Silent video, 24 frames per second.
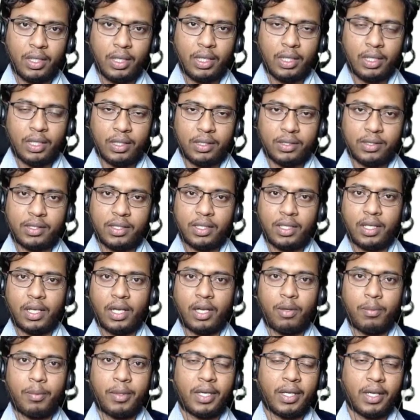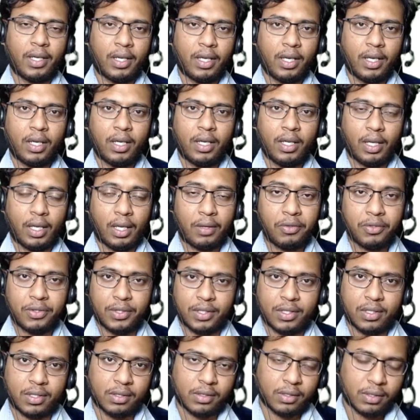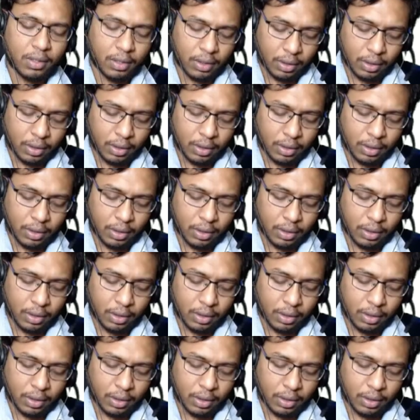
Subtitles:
Instead, I'll be taking live sessions.